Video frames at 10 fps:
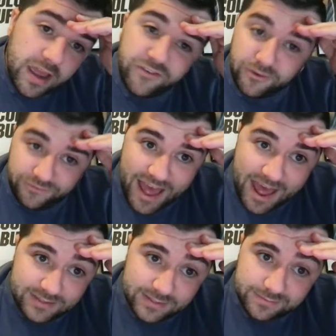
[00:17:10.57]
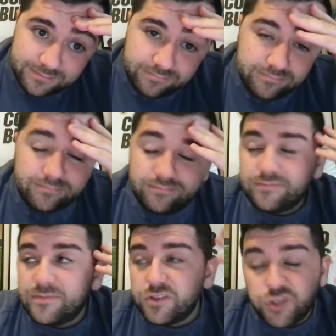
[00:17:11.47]
If you're fast,
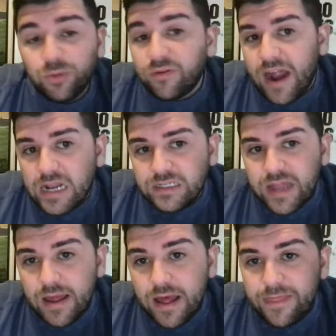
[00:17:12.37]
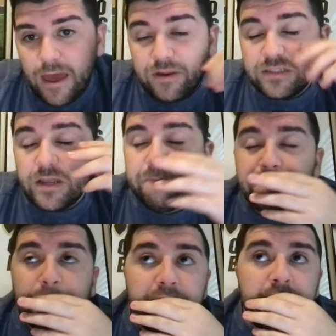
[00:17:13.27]
super fast, that being said,
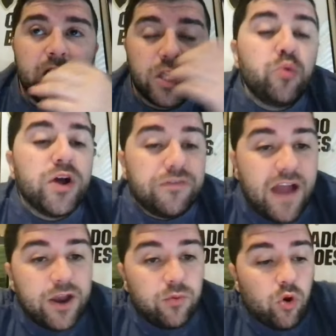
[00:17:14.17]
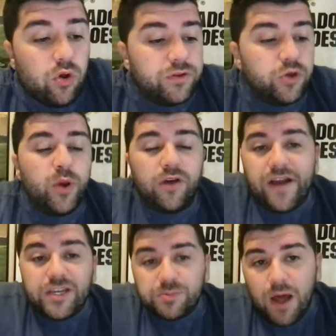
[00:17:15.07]
you will find a role. You will
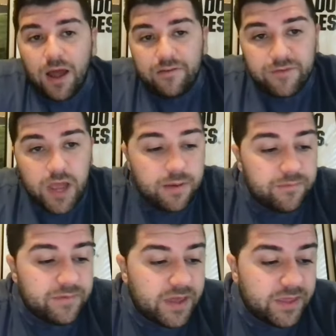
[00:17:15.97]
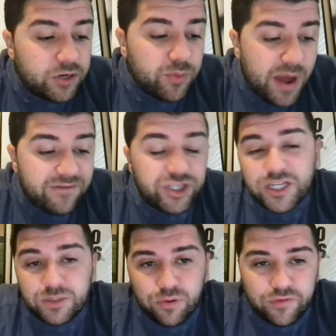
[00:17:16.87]
find a spot, and then you will have a
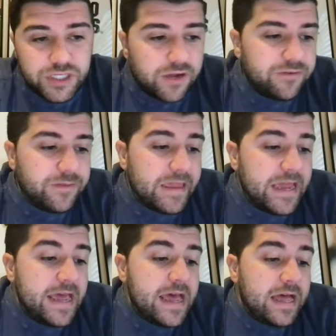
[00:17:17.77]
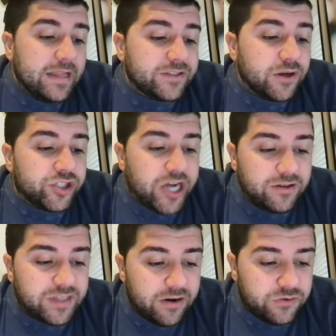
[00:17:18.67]
chance to prove yourself. Let's go to
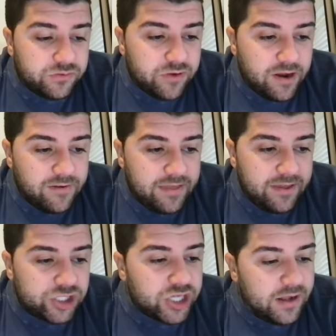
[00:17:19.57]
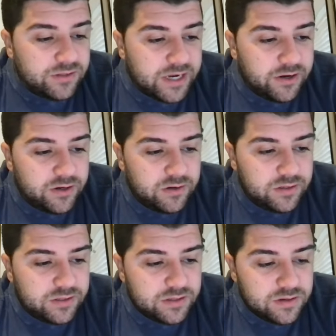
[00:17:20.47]
Shilo Sanders, right? I think Shilo
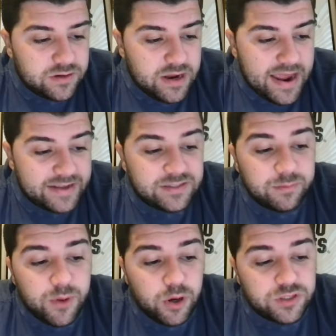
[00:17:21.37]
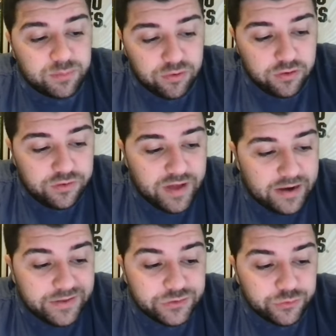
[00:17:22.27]
Sanders has the most to prove
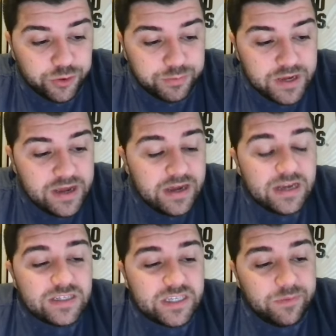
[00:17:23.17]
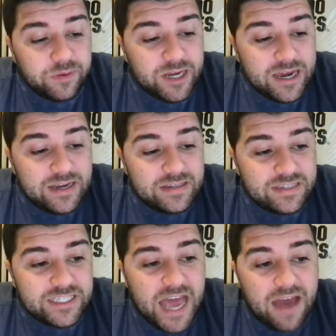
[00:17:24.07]
out of this group simply
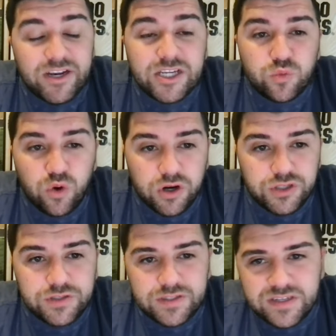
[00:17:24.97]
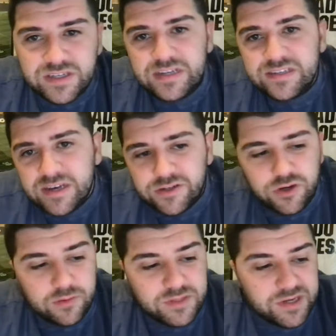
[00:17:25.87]
because he's having his worst season in
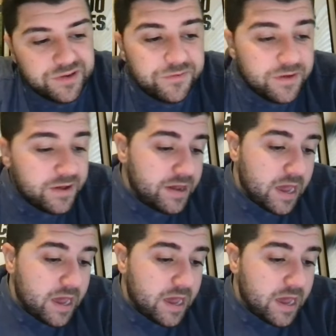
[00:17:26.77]
terms of